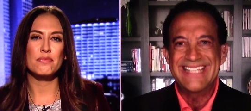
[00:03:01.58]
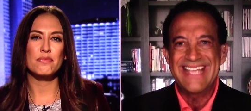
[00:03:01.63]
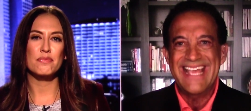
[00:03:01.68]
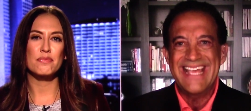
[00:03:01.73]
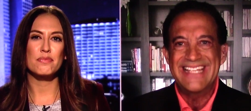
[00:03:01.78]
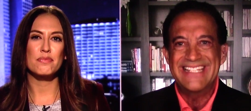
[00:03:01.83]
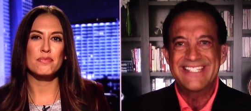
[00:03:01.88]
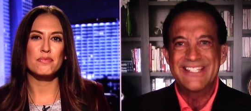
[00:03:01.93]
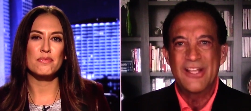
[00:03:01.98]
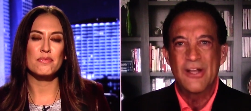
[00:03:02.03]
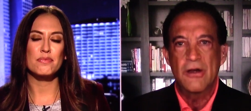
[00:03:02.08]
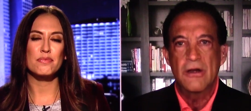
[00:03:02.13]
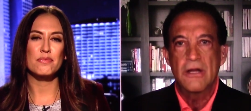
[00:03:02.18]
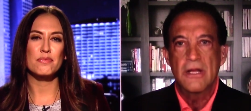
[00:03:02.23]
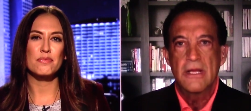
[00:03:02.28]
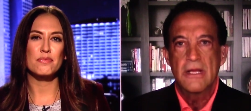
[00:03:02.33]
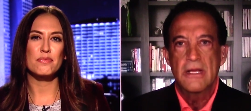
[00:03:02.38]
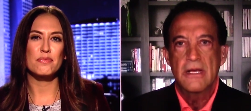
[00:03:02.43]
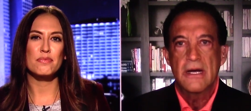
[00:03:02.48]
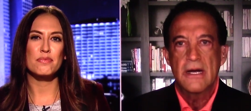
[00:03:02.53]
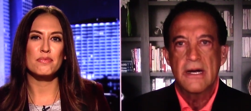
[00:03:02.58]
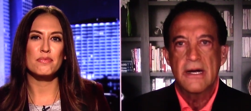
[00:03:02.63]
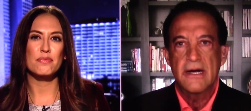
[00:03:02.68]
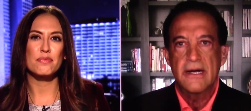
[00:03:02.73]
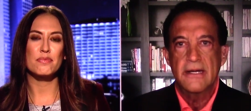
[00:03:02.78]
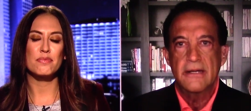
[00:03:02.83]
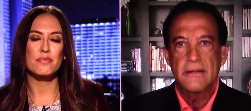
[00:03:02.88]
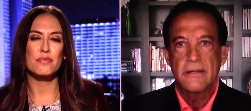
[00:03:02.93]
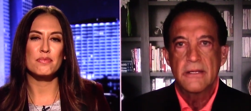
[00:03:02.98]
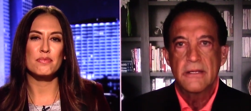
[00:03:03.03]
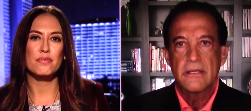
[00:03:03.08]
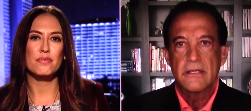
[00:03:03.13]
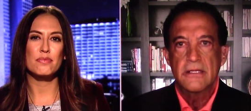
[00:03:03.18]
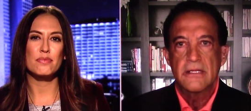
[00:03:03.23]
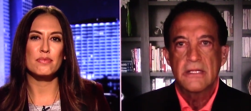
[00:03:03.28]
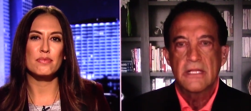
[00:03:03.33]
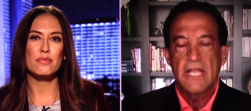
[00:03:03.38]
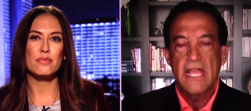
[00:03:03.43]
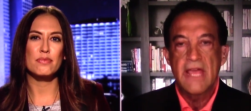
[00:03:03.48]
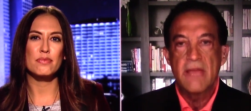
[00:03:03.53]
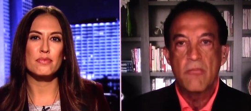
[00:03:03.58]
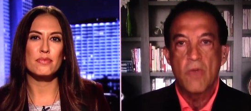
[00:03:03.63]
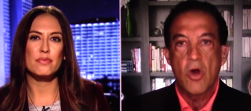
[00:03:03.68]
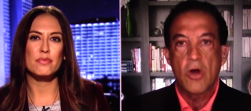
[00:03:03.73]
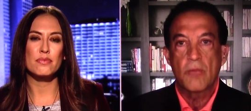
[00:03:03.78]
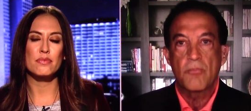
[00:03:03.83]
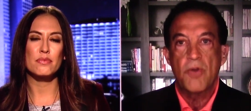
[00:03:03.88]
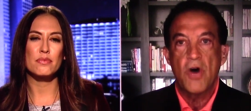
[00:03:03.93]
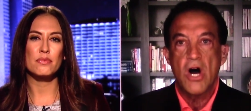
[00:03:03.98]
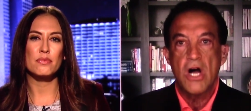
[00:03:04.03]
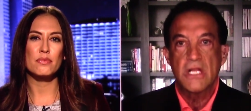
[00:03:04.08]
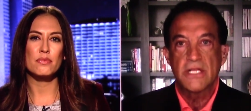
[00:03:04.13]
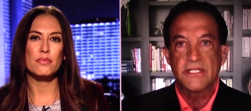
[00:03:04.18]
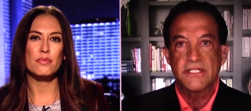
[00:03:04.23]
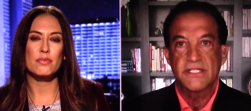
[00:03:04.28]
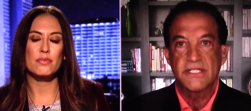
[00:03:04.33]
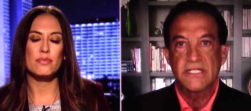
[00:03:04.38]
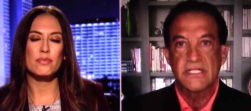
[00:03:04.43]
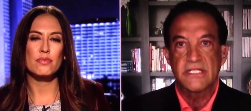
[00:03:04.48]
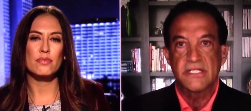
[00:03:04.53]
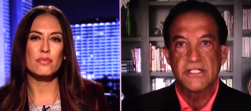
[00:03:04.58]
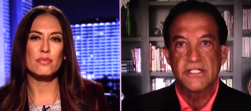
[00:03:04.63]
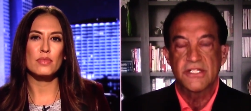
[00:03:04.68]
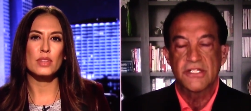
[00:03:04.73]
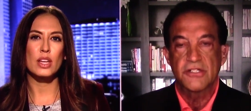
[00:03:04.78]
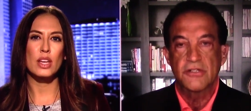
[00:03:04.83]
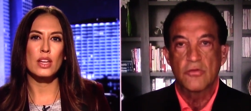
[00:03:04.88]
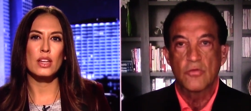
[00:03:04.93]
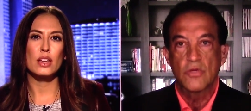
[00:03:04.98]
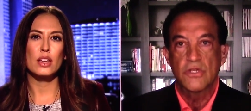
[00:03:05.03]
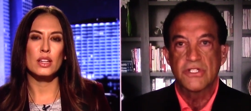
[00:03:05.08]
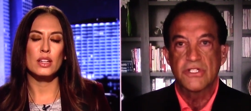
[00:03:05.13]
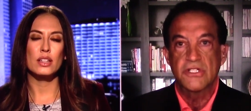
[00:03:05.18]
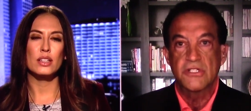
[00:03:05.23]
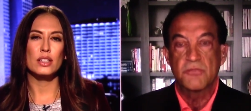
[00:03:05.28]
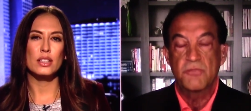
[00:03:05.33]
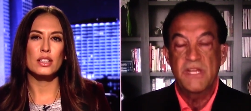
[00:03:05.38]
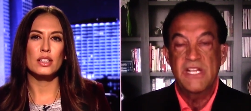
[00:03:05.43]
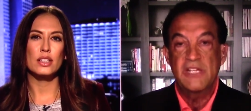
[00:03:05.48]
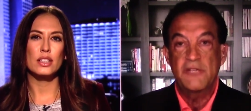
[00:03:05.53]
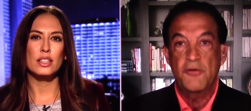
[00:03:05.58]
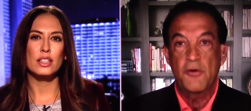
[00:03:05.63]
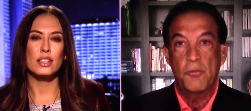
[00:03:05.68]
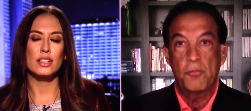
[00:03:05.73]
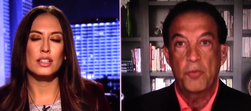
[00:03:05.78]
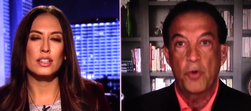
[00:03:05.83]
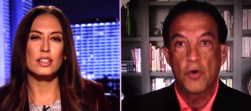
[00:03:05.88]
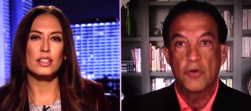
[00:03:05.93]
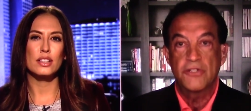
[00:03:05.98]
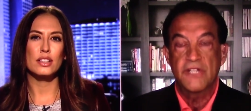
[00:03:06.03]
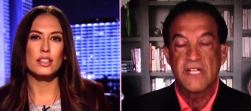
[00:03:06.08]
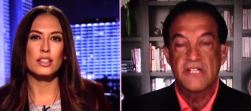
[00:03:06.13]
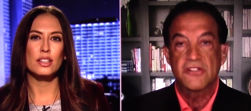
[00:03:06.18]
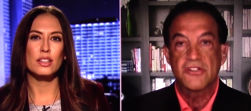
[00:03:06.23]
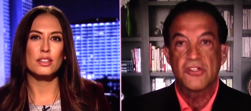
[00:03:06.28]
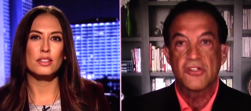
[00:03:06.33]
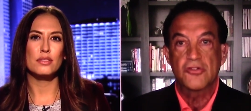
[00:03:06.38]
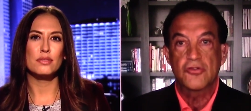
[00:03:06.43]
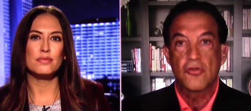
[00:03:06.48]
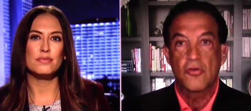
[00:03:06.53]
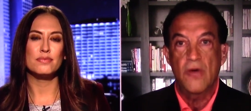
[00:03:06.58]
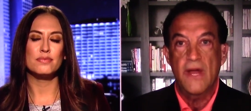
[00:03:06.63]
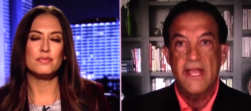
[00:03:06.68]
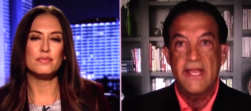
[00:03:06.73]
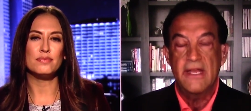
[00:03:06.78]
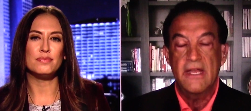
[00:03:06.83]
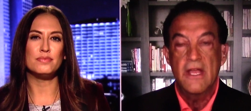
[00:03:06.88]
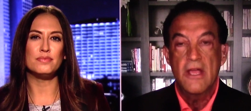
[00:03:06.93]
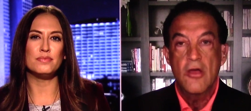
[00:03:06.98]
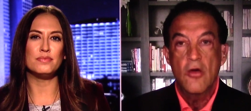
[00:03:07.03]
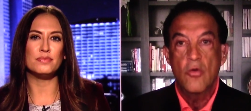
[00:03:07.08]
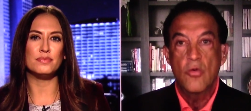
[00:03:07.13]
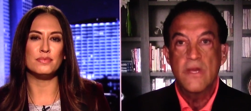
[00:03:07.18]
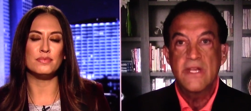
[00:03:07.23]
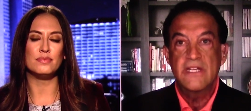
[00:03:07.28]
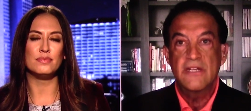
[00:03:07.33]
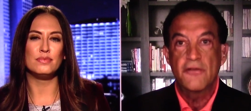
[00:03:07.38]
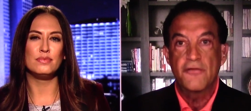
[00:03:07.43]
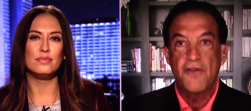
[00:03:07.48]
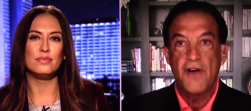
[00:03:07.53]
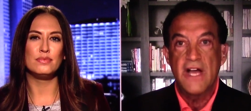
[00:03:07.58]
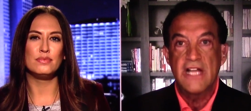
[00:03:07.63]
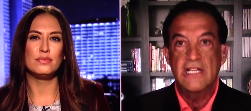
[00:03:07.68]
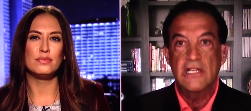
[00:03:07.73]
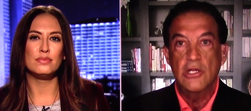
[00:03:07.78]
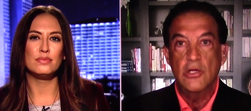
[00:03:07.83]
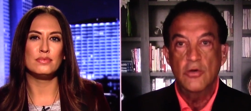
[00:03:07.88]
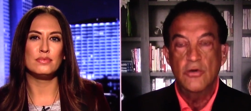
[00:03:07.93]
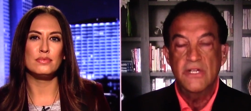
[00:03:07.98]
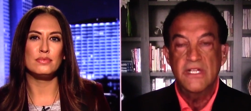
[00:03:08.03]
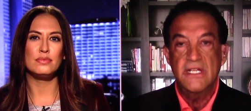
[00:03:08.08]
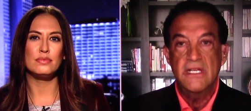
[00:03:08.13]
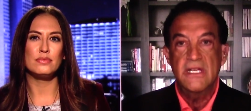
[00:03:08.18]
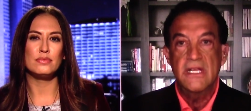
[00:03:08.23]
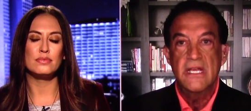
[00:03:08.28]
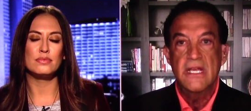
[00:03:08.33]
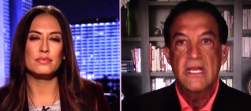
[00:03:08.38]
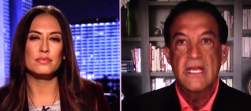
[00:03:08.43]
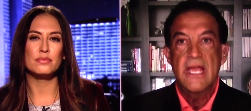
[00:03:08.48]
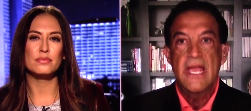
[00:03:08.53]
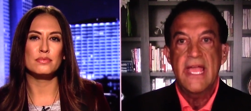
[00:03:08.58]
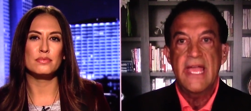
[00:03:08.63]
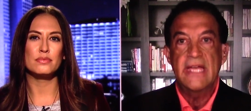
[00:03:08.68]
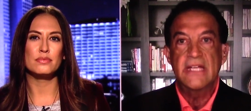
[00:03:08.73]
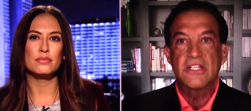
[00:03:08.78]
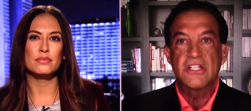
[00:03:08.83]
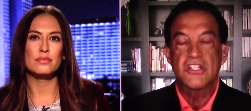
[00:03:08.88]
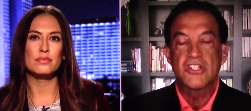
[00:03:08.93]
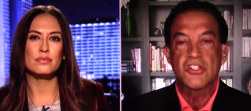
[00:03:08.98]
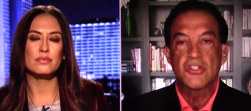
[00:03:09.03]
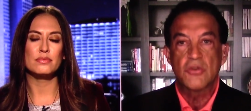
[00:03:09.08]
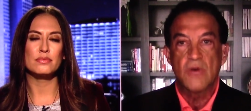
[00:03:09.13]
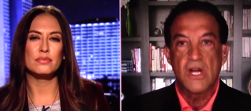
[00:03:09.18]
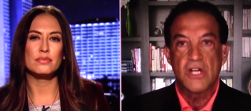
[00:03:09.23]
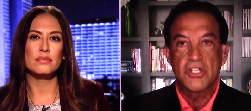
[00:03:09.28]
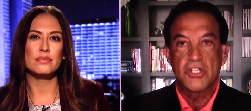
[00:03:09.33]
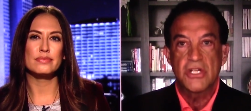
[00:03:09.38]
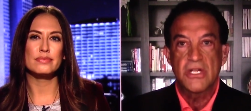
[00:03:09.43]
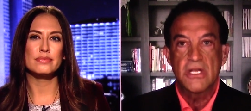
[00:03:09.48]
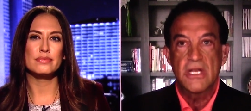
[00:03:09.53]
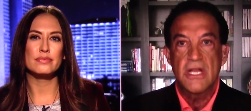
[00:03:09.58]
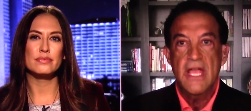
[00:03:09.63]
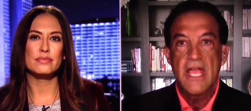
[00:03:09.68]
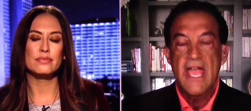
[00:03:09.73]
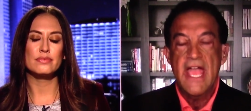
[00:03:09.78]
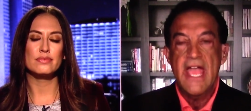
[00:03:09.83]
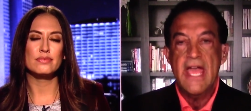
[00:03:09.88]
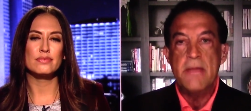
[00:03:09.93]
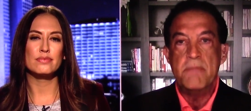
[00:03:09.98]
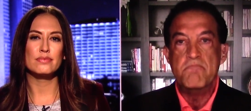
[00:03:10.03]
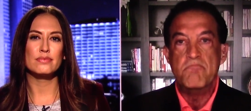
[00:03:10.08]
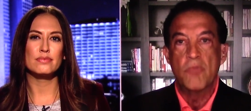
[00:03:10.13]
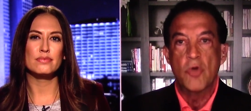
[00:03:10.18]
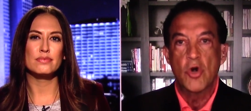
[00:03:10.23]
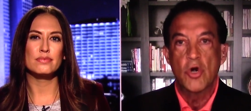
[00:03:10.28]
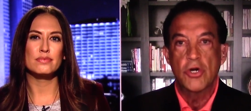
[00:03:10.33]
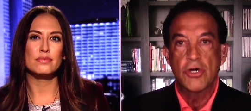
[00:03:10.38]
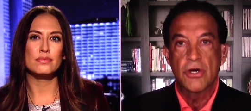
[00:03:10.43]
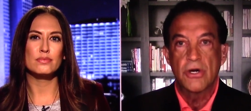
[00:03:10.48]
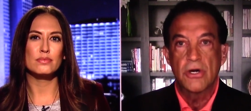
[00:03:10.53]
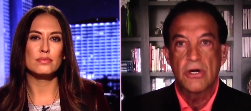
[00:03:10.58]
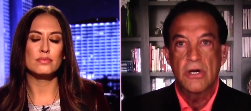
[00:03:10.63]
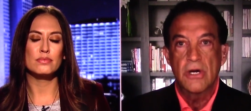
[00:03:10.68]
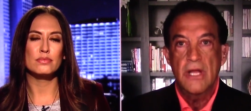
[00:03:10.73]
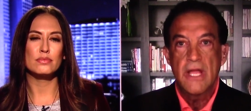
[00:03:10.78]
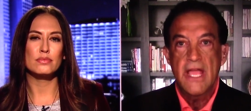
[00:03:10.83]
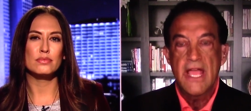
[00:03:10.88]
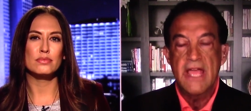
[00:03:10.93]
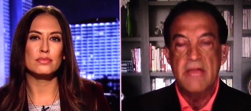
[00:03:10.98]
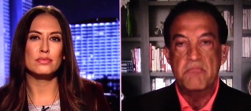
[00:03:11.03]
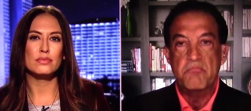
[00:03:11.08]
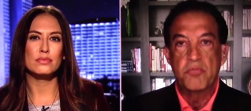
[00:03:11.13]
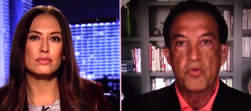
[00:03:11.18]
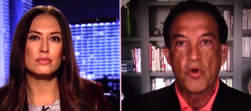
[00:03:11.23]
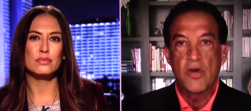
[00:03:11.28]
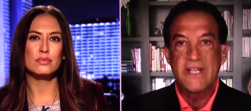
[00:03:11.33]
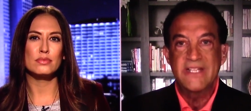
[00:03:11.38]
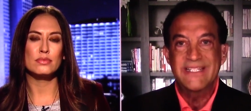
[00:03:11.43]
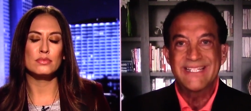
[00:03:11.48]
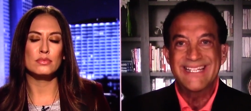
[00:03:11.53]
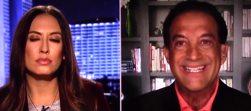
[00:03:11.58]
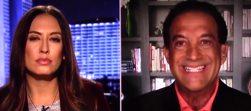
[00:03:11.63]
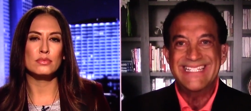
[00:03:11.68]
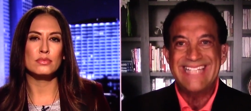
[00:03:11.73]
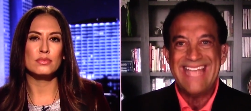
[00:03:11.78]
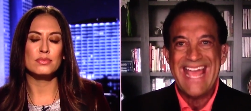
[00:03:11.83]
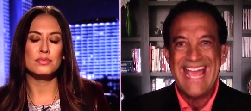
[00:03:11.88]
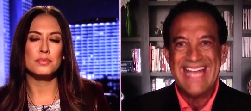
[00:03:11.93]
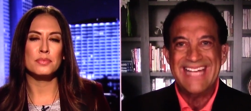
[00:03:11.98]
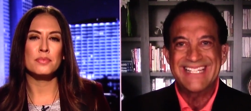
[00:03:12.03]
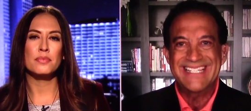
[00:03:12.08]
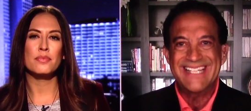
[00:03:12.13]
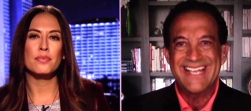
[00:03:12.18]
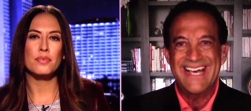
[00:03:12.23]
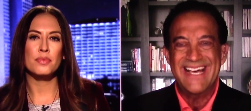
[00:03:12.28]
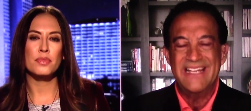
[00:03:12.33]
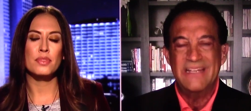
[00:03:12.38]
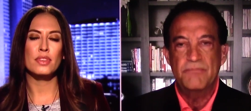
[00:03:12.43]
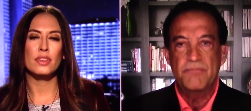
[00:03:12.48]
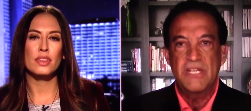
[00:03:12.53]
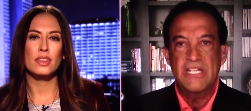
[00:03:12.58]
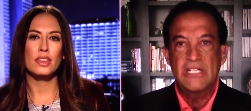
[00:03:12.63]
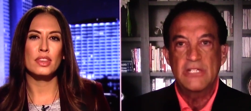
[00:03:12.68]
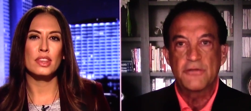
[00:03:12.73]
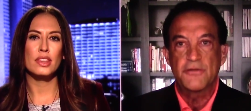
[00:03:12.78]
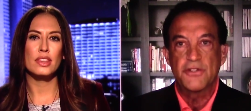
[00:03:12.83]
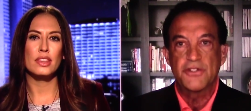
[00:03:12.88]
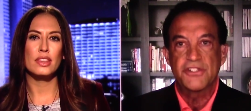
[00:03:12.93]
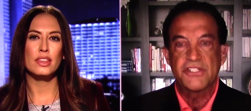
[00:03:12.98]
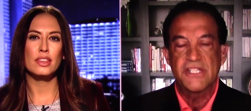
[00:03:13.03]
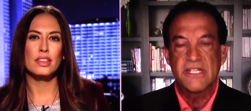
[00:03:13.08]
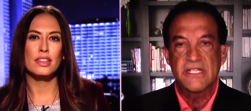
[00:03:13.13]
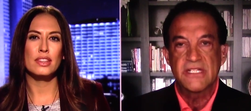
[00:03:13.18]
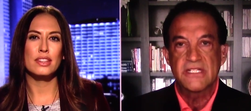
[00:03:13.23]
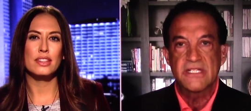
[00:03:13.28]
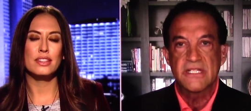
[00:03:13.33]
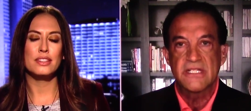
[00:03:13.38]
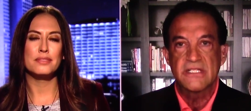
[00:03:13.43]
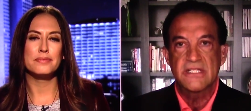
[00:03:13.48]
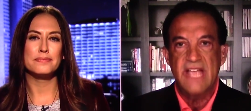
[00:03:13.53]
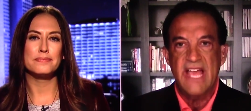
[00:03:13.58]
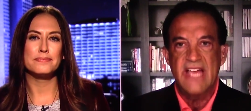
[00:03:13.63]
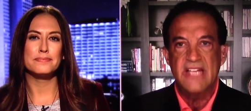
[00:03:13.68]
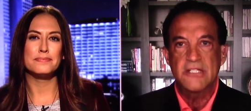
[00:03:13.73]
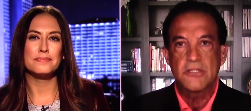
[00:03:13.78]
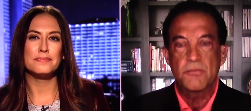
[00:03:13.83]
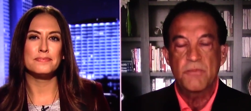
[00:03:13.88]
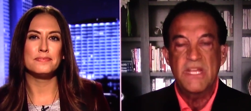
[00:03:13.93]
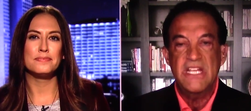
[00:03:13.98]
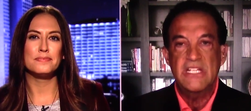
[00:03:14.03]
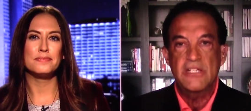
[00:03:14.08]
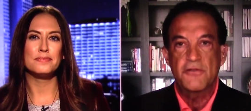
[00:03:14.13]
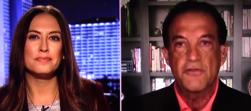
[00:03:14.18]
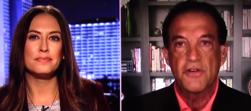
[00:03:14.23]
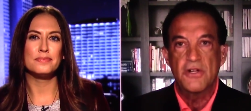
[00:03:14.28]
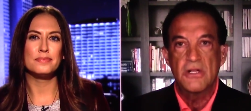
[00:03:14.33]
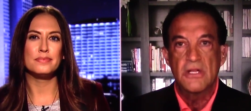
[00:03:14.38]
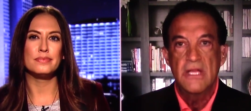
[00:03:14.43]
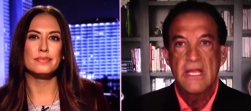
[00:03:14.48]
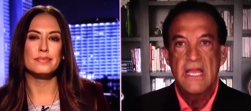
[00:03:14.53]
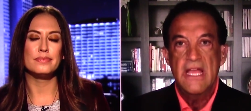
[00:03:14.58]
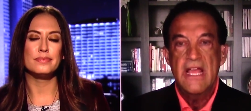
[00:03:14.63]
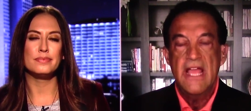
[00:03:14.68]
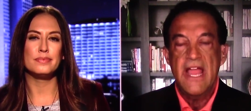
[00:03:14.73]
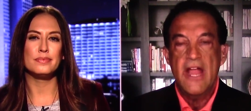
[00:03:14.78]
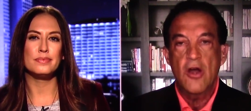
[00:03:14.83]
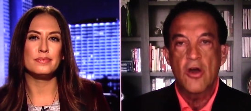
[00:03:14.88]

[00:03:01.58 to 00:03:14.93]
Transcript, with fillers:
Speaker 1: this as their uh, landmark policy decision, which is peaceful protest is great. Mm -hmm. We define looting and destruction and murder and brazen attacks on peaceful citizens as peaceful,